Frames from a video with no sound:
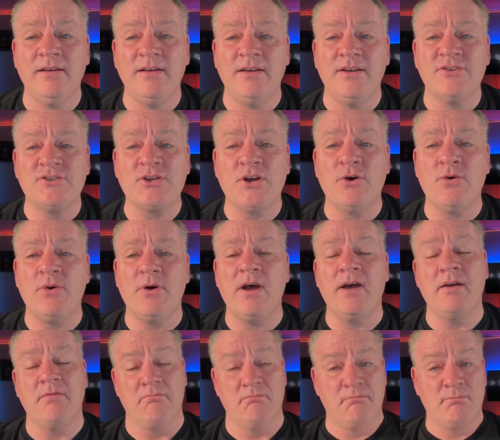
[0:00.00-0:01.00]

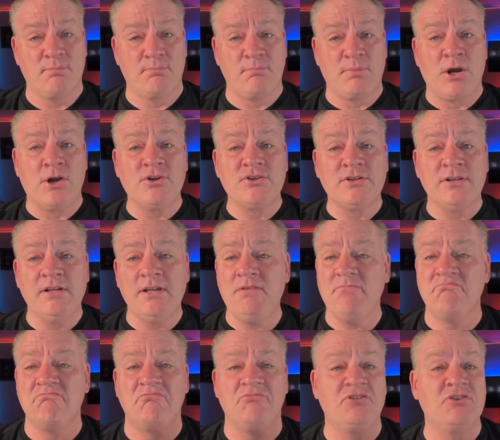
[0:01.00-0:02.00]
So personally,
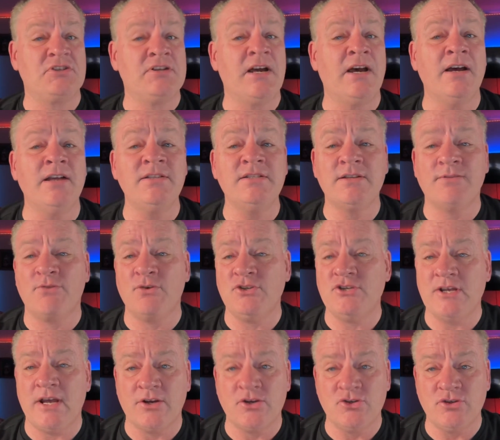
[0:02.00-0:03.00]
tons of
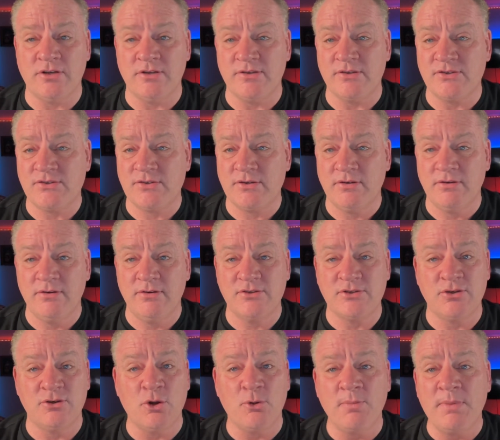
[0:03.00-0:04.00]
rejections.
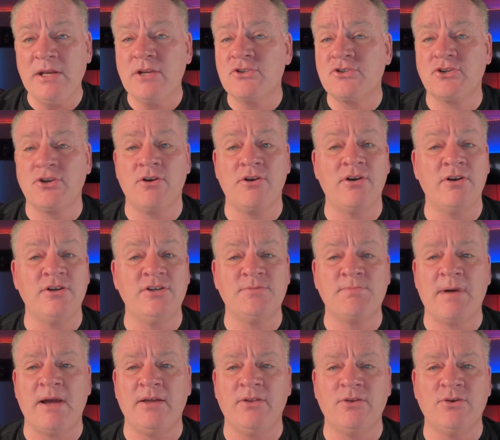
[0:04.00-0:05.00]
So don't be discouraged
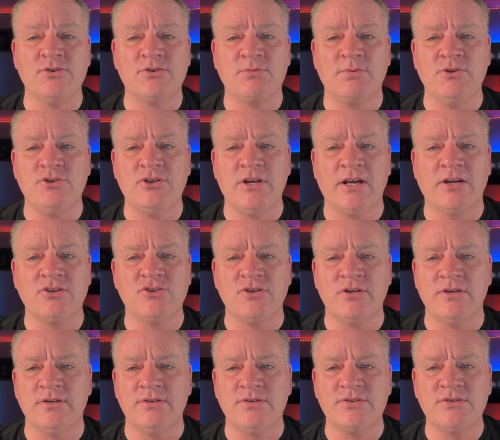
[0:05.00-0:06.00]
by those
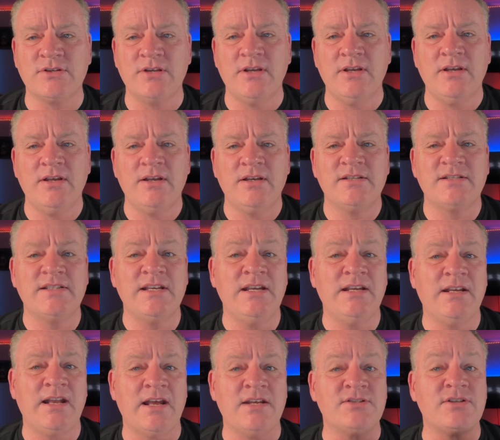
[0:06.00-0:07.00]
rejections. See
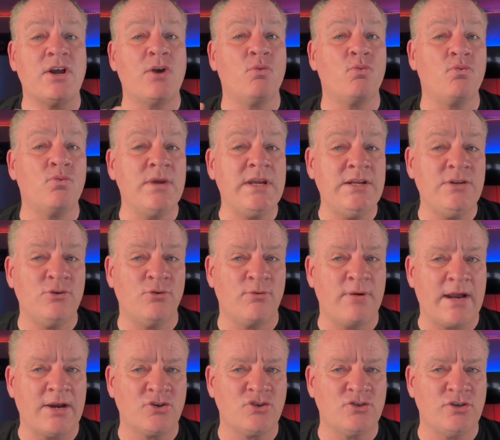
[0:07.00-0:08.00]
it as a
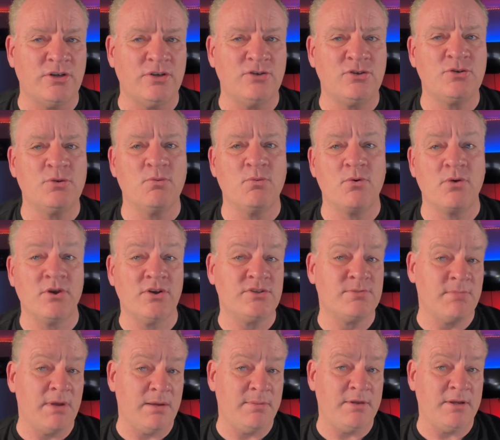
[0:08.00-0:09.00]
redirection
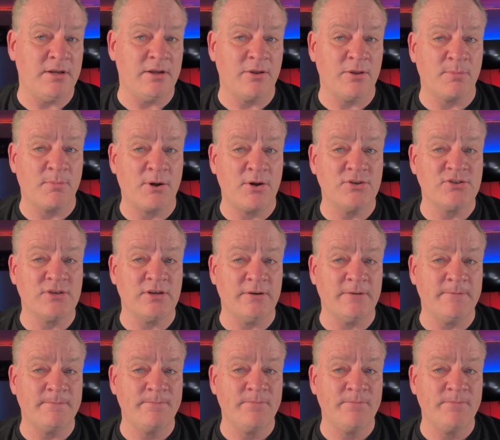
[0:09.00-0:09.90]
towards maybe another person.